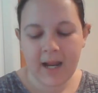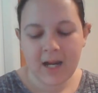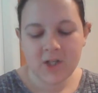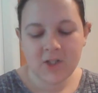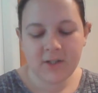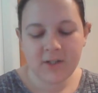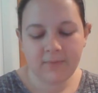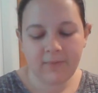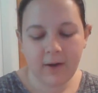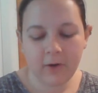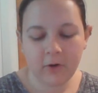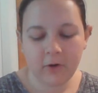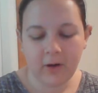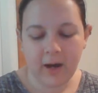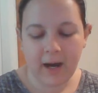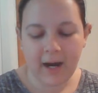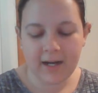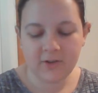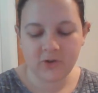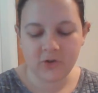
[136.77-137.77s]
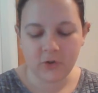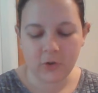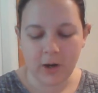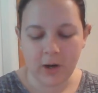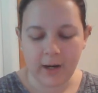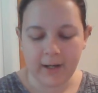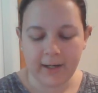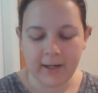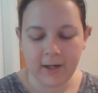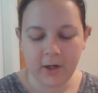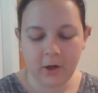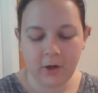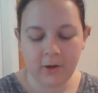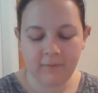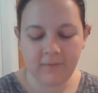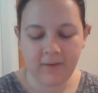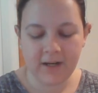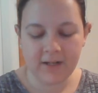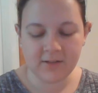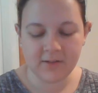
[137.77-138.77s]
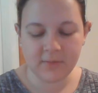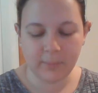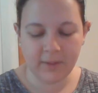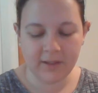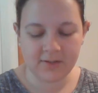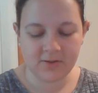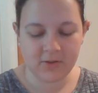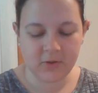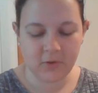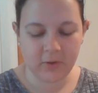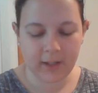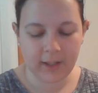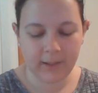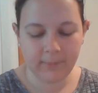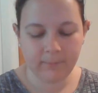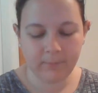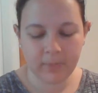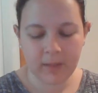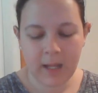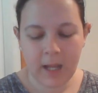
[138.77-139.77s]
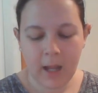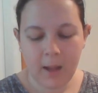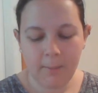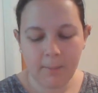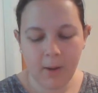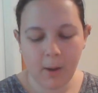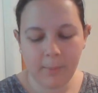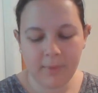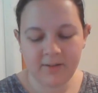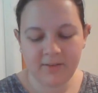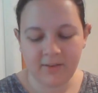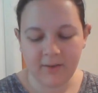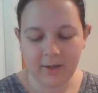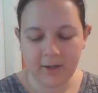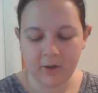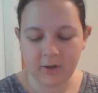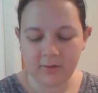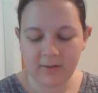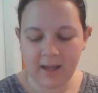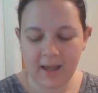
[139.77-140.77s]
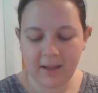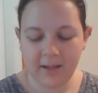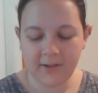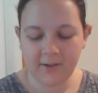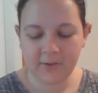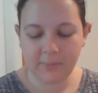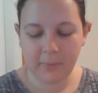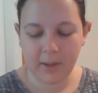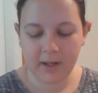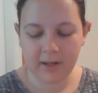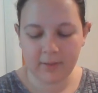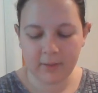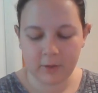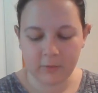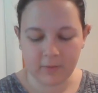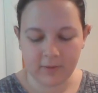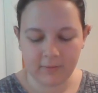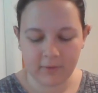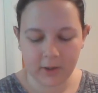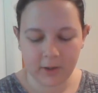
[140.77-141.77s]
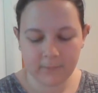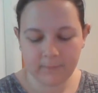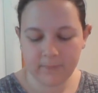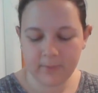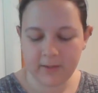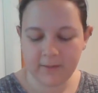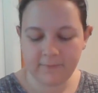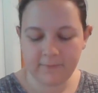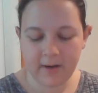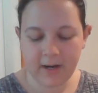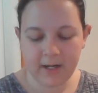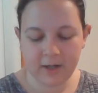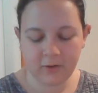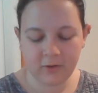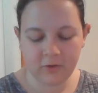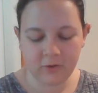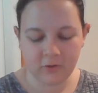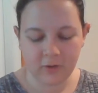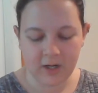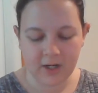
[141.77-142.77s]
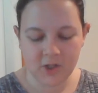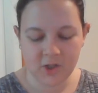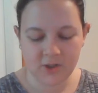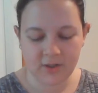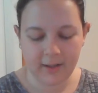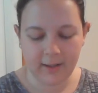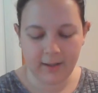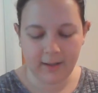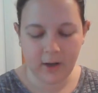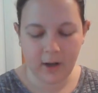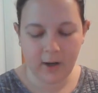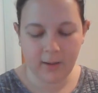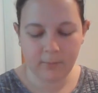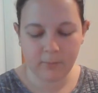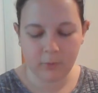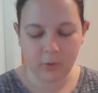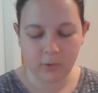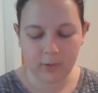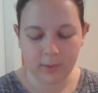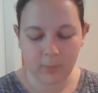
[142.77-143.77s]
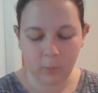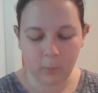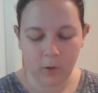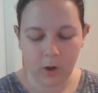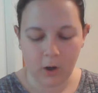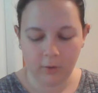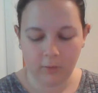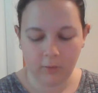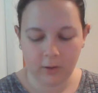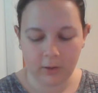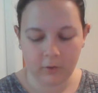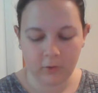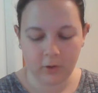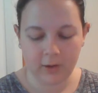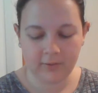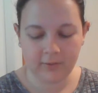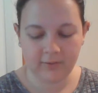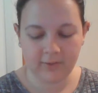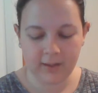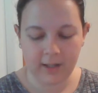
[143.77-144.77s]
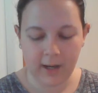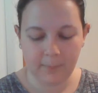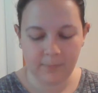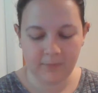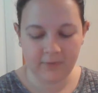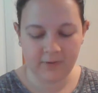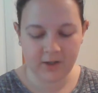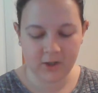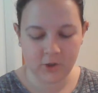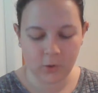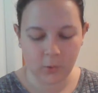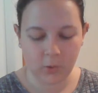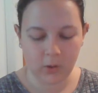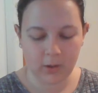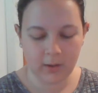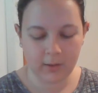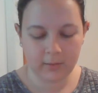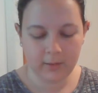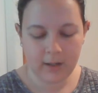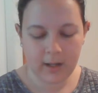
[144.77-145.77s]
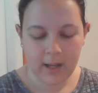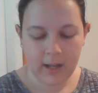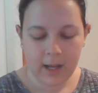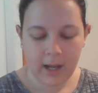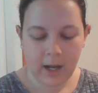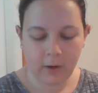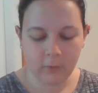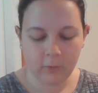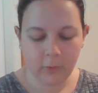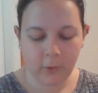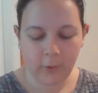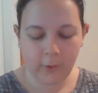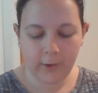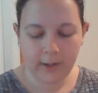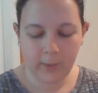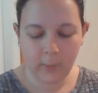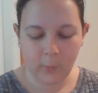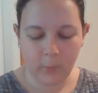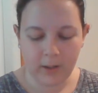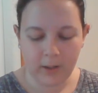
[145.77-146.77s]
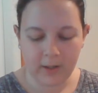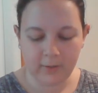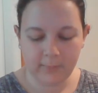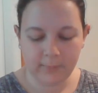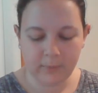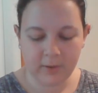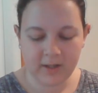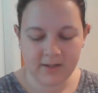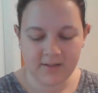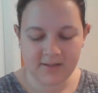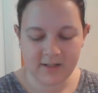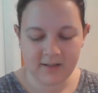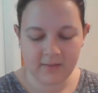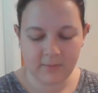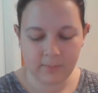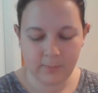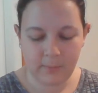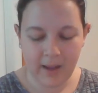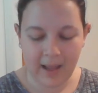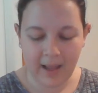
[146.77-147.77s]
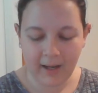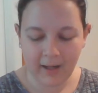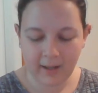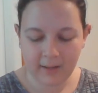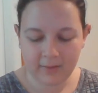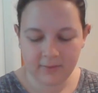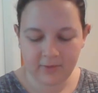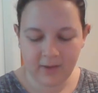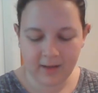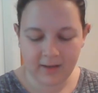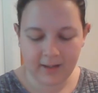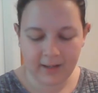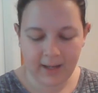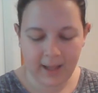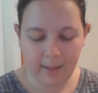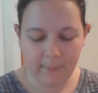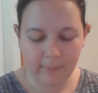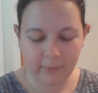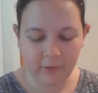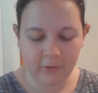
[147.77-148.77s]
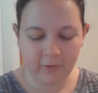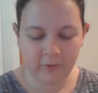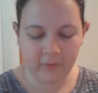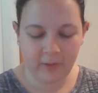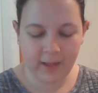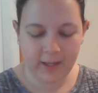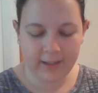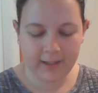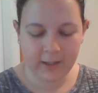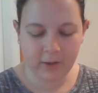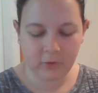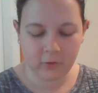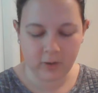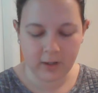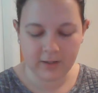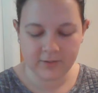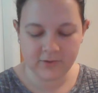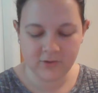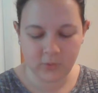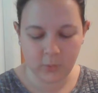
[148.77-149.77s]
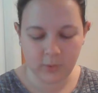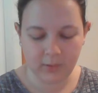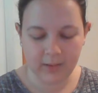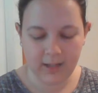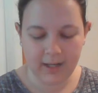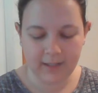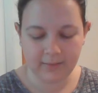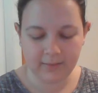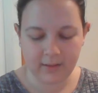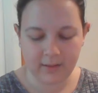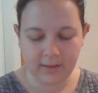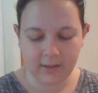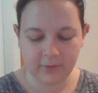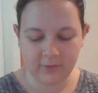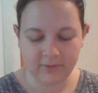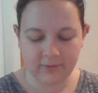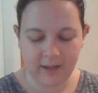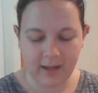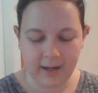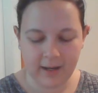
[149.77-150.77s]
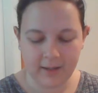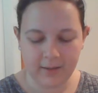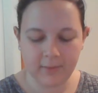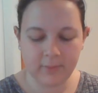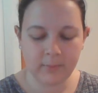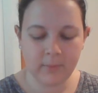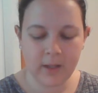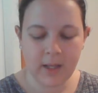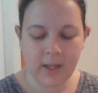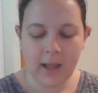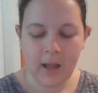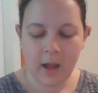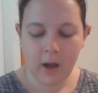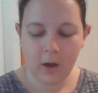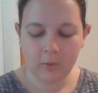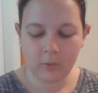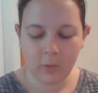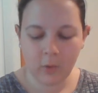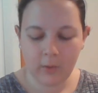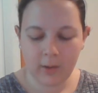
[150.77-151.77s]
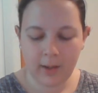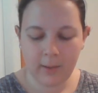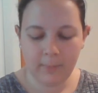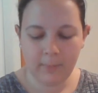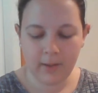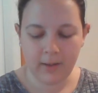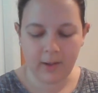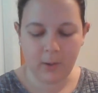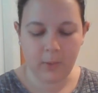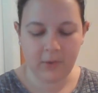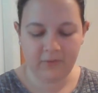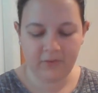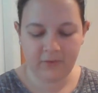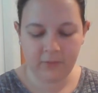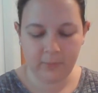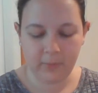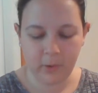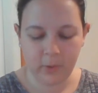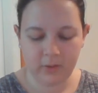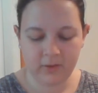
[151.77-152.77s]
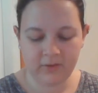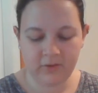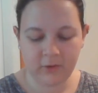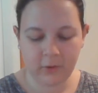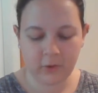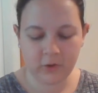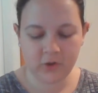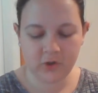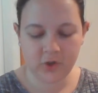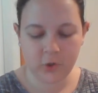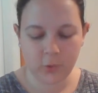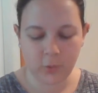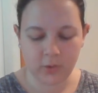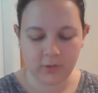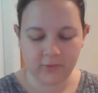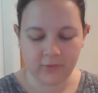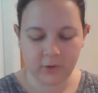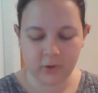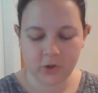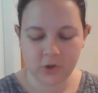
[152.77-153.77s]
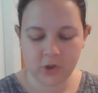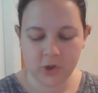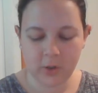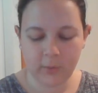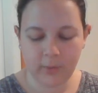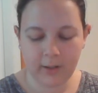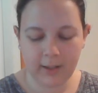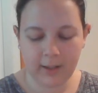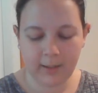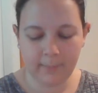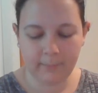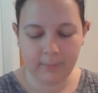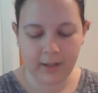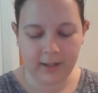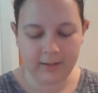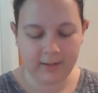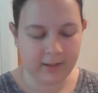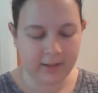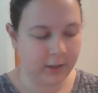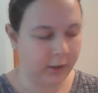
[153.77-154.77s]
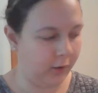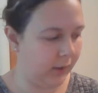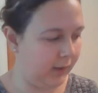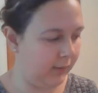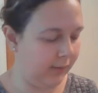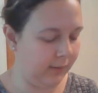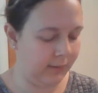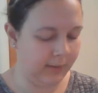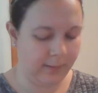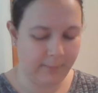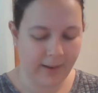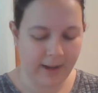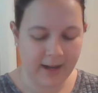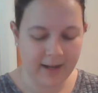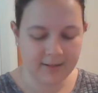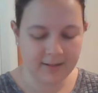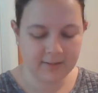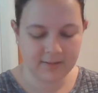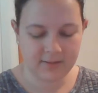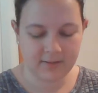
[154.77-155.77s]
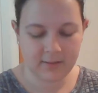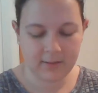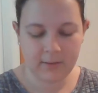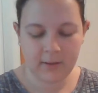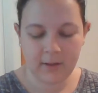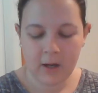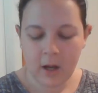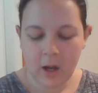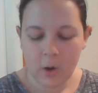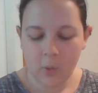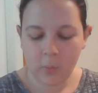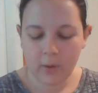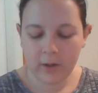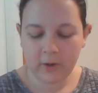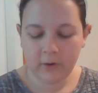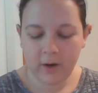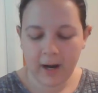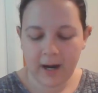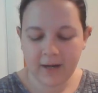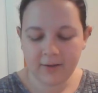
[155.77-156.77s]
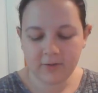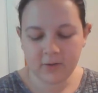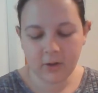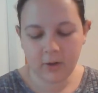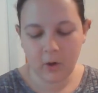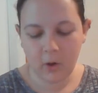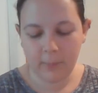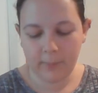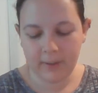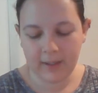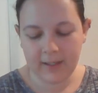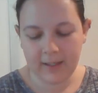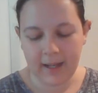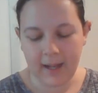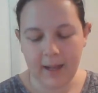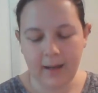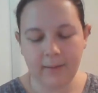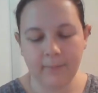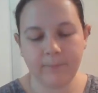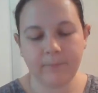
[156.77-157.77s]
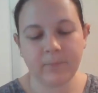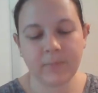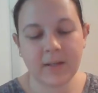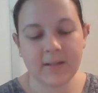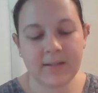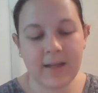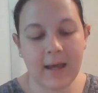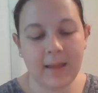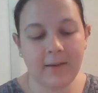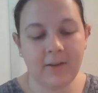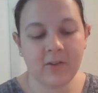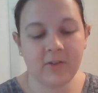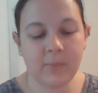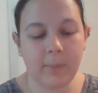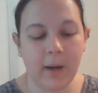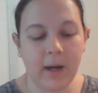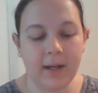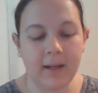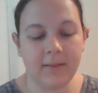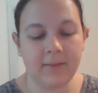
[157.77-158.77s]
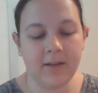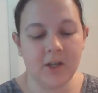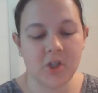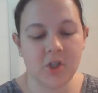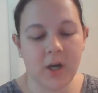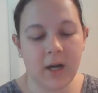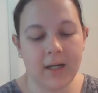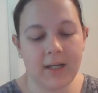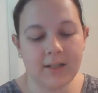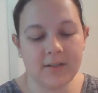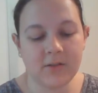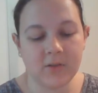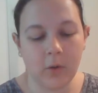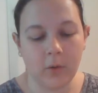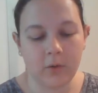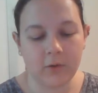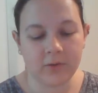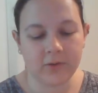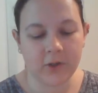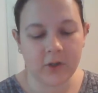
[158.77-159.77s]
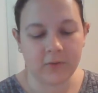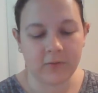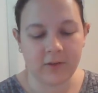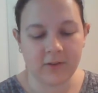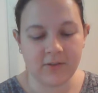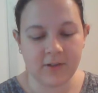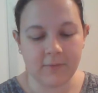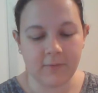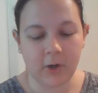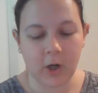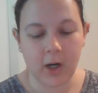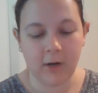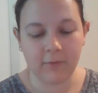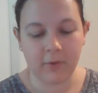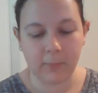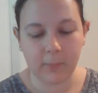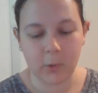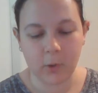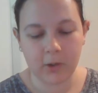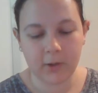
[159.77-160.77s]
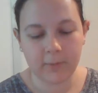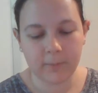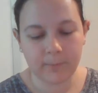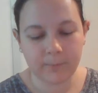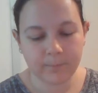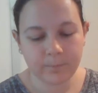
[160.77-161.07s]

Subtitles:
She felt her eyes drying, her face blistering. Moments later, Tally spotted the river. The fire stretched in an unbroken wall across the opposite shore. A roaring wind pressed it back, sending embers flying across to alight the near side. A rolling billow of smoke surged towards her, choking and blinding her until it passed. When her eyes could open again, Tally spotted the shiny solar surface of her hoverboard.